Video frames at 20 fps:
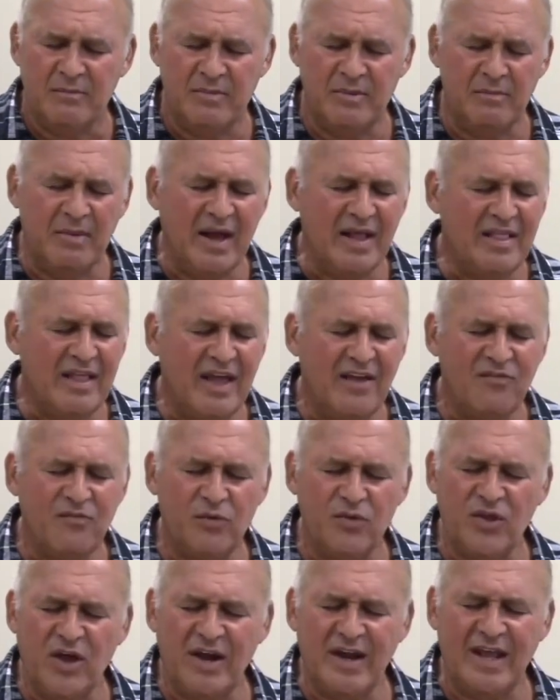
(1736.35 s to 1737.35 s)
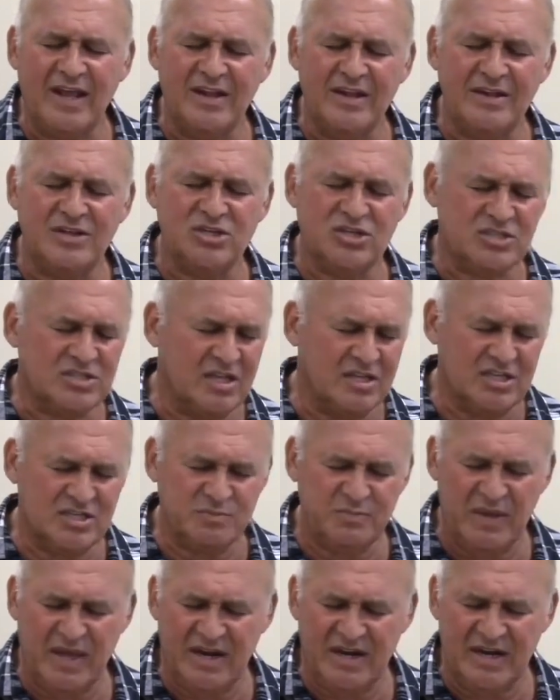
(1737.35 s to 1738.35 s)
But my life will not end just on
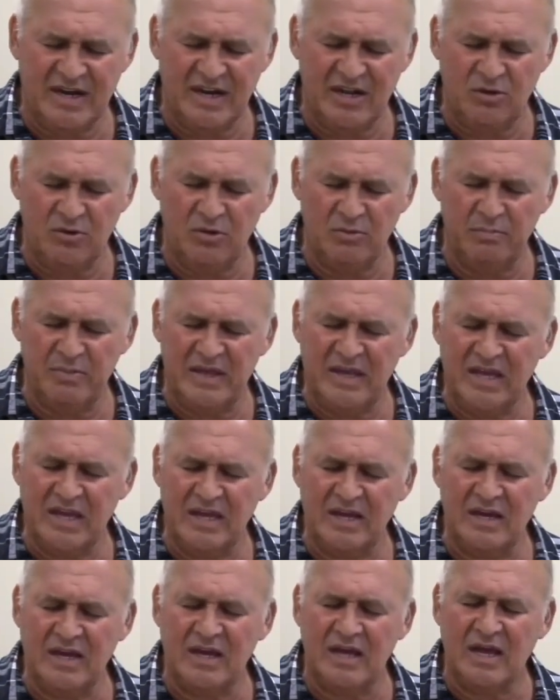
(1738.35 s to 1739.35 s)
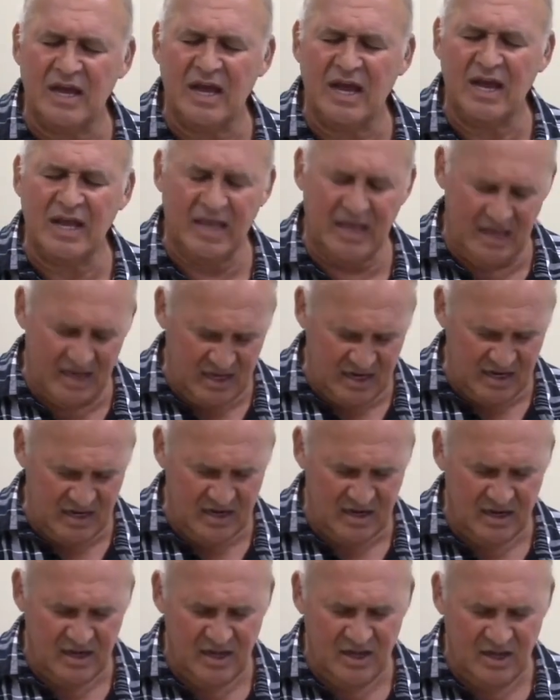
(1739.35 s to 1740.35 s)
this planet. It will begin
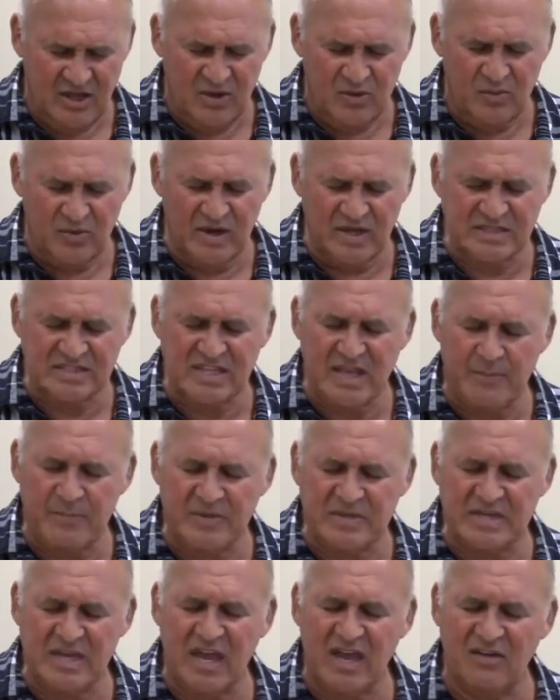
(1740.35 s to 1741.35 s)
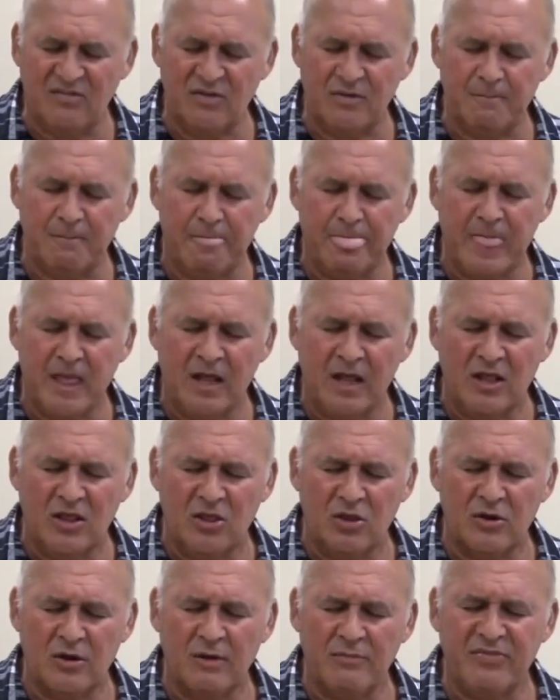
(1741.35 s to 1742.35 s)
again when I step into heaven.
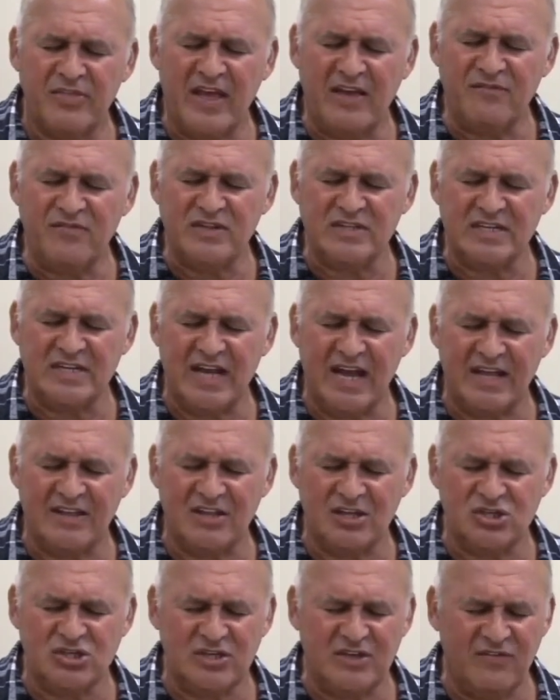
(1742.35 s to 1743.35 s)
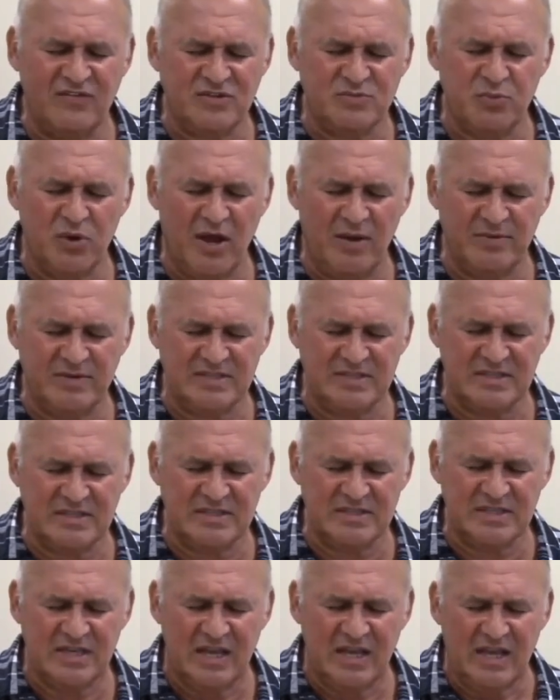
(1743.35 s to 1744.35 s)
Lord, I'm thankful tonight that you give us
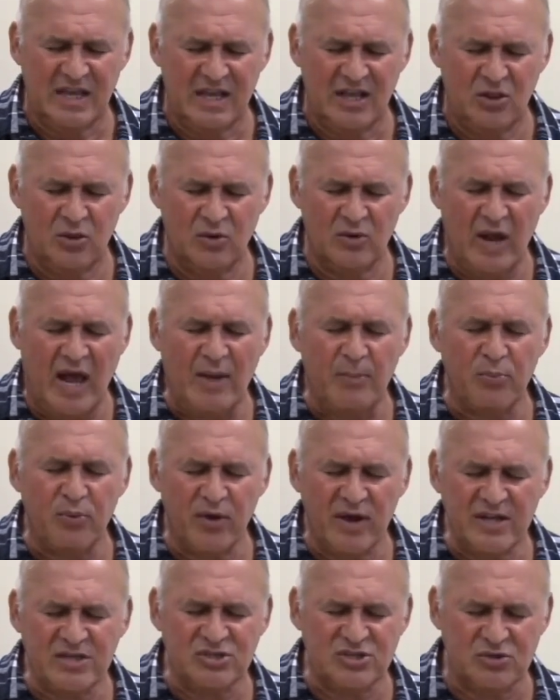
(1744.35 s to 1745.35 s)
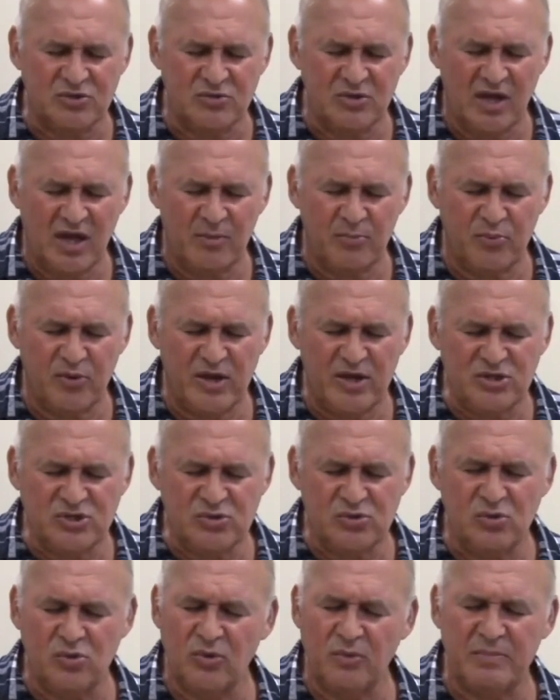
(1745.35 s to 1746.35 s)
promises. Lord, I praise you. I praise
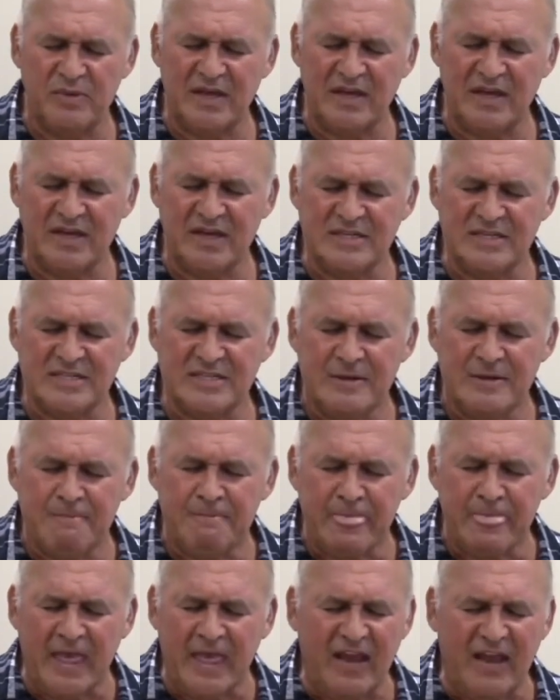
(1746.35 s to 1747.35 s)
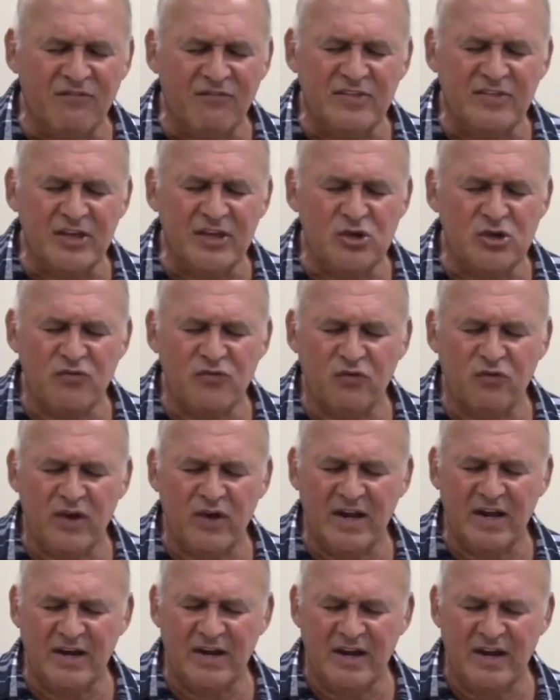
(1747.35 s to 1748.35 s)
you, Lord, because everything you've
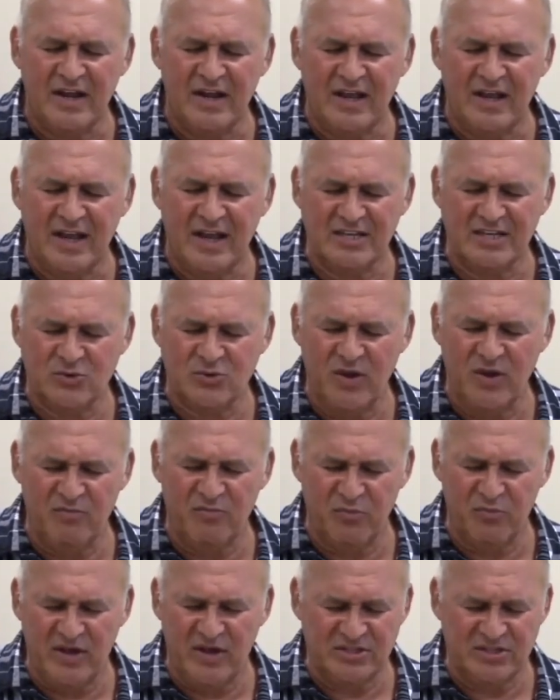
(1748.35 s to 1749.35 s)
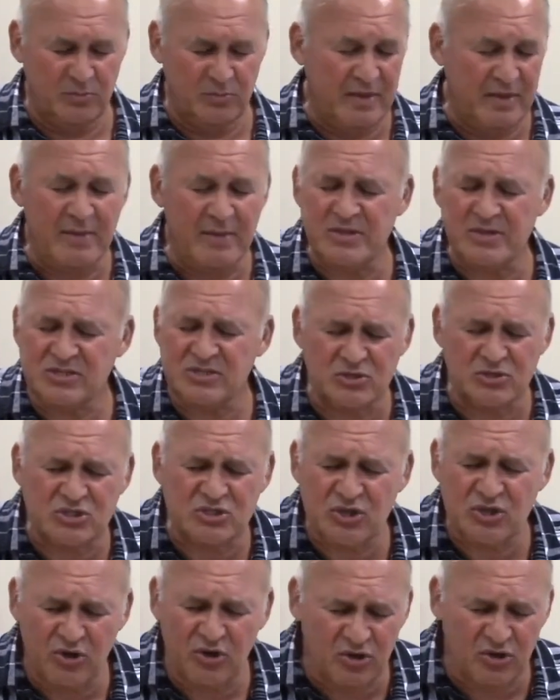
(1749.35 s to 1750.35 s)
created has a way of praising. Maybe it's those
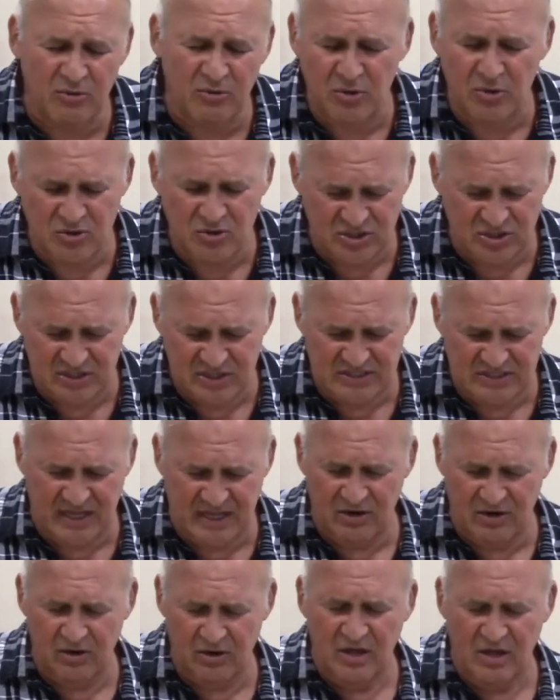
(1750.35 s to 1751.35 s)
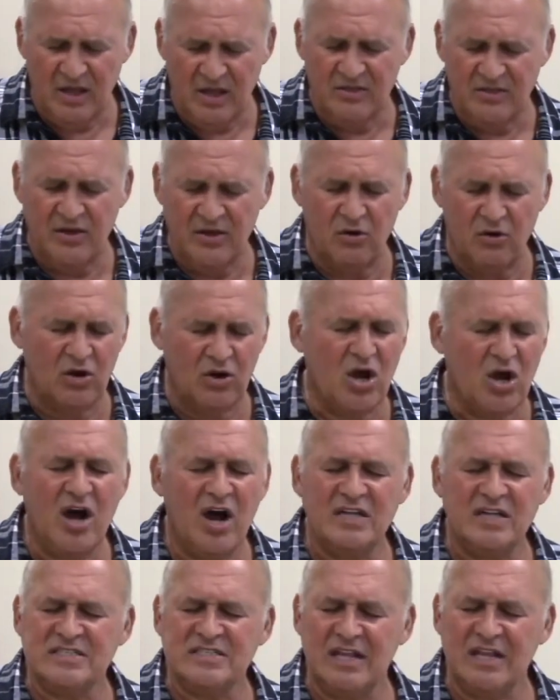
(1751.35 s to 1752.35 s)
circular motions that are, that are
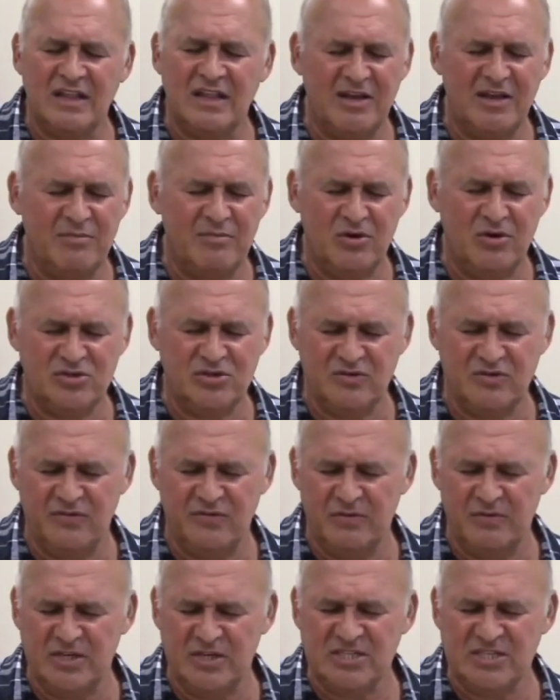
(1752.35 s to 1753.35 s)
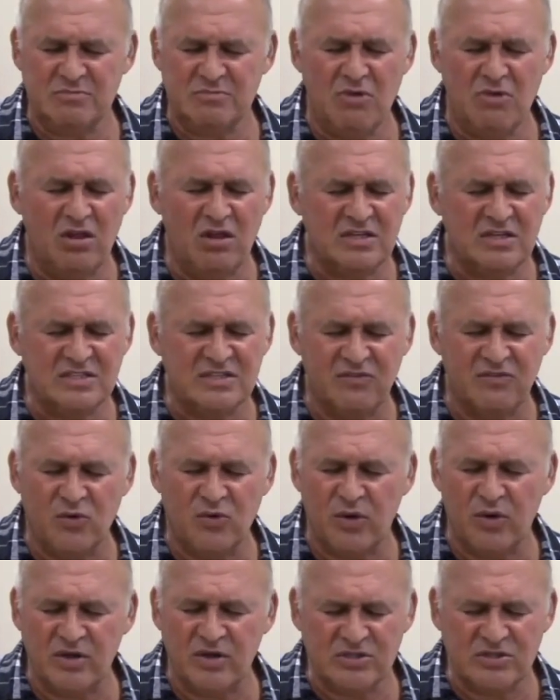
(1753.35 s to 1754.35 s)
constantly in motion from the smallest of
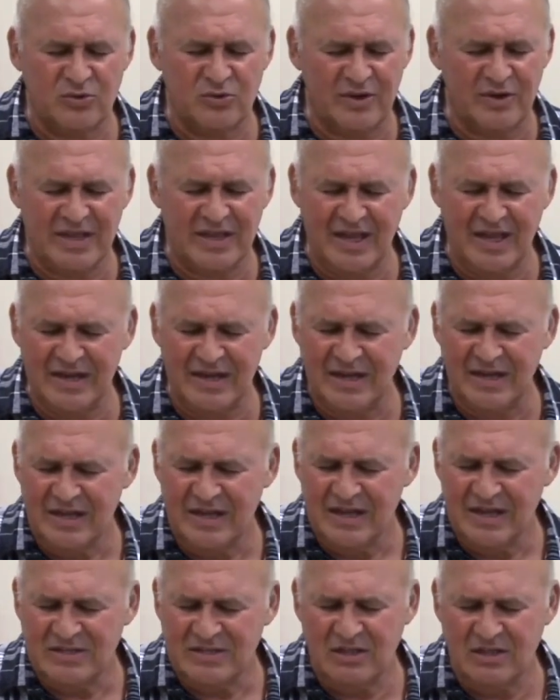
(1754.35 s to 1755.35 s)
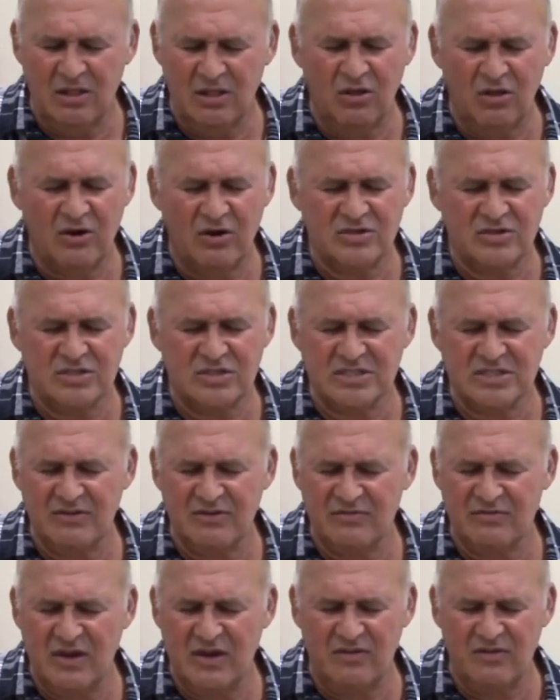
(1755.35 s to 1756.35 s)
quarks, Lord God, to the largest
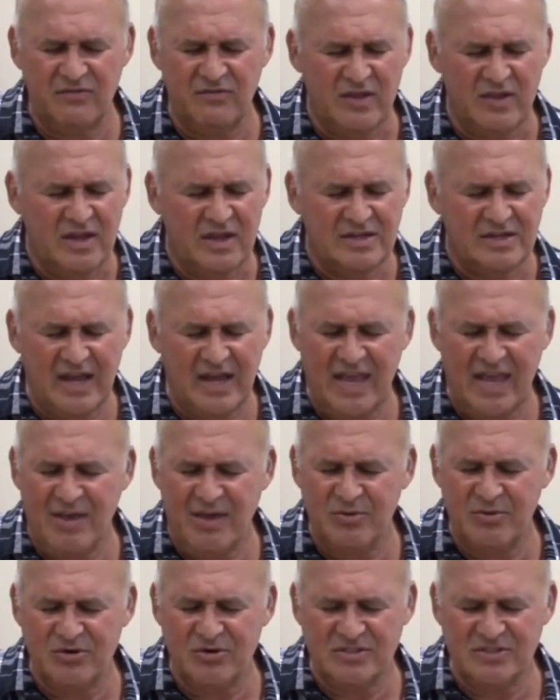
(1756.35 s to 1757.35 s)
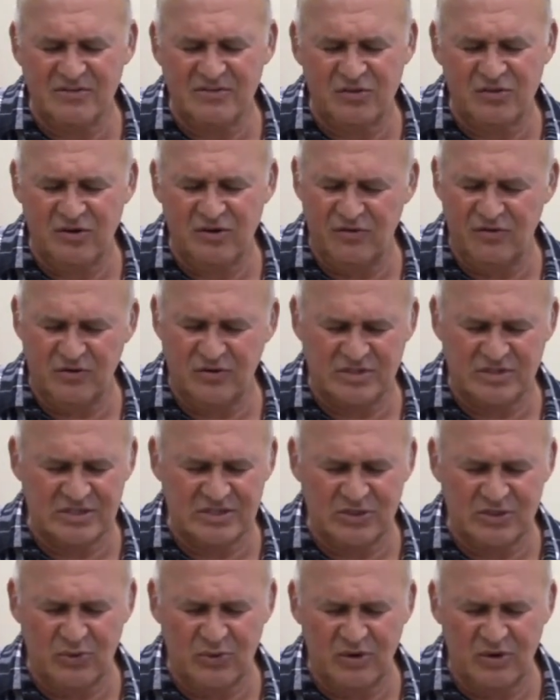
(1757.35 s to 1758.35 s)
of, of diameters of
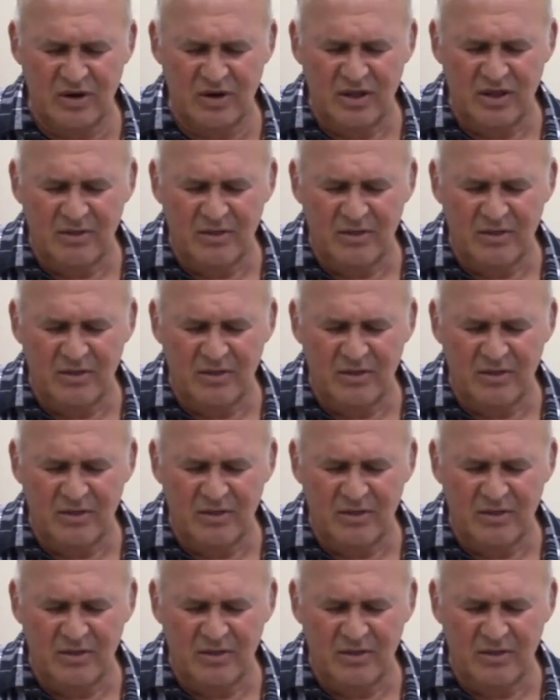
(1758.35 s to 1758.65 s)
universes, Lord.